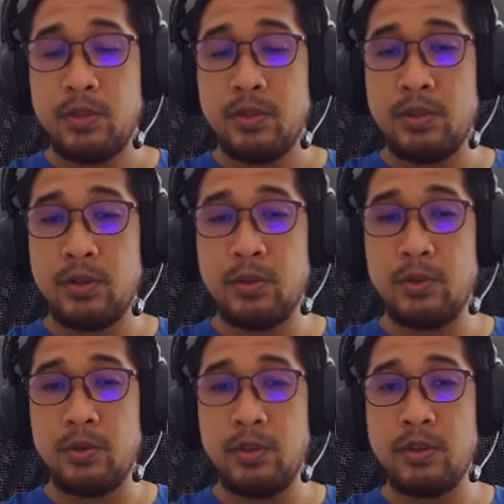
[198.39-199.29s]

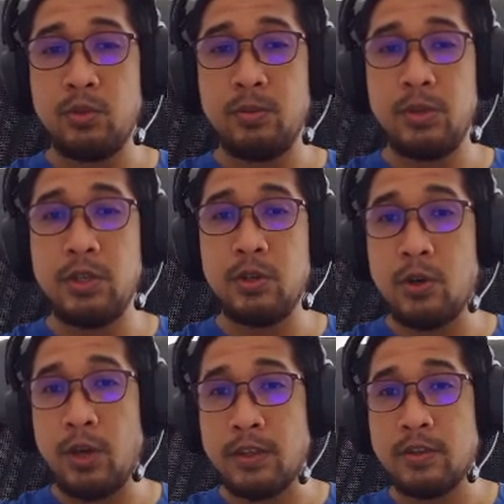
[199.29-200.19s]
So this will be
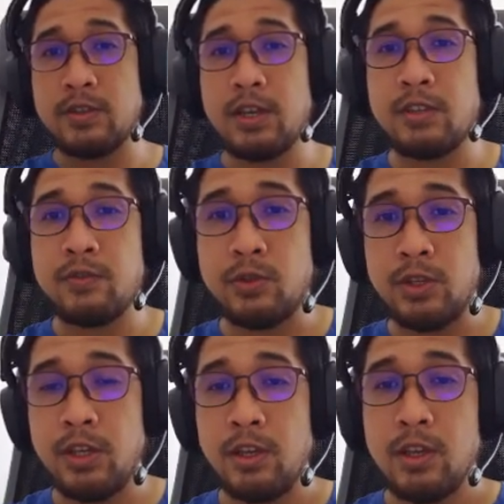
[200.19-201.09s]
your exercise for today.